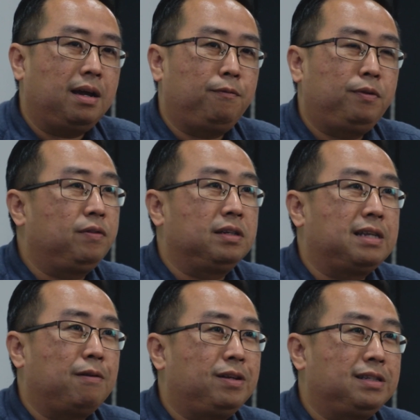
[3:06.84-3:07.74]
and
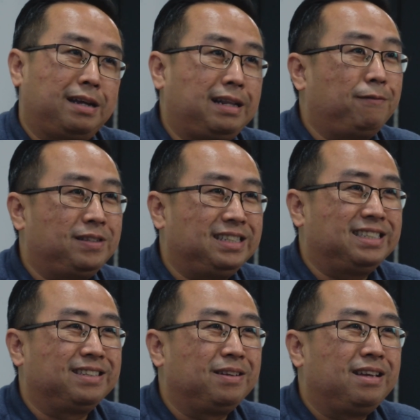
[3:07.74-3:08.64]
57 are tough
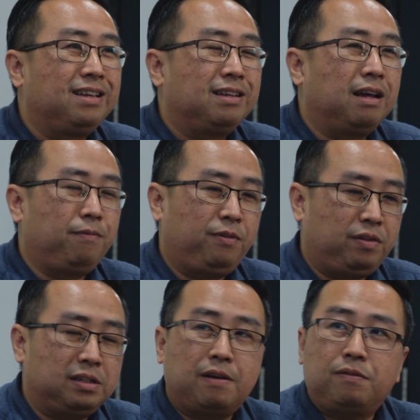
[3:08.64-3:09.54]
seats.
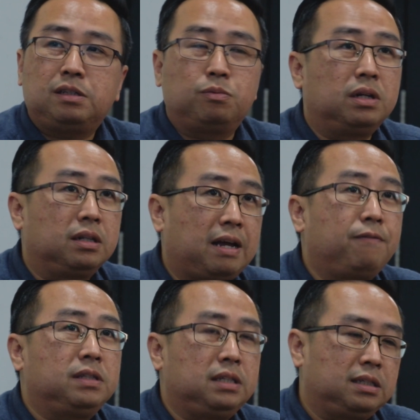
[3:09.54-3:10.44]
57 were
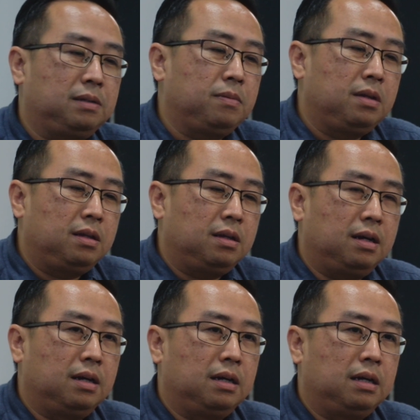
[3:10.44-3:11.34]
tough seats.
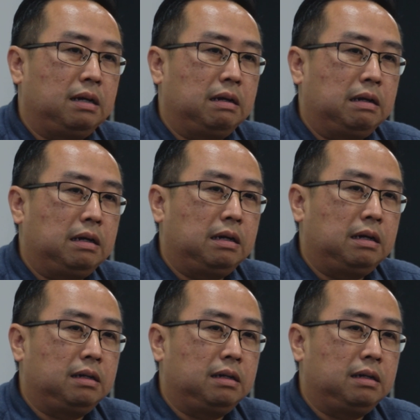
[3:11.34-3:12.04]
The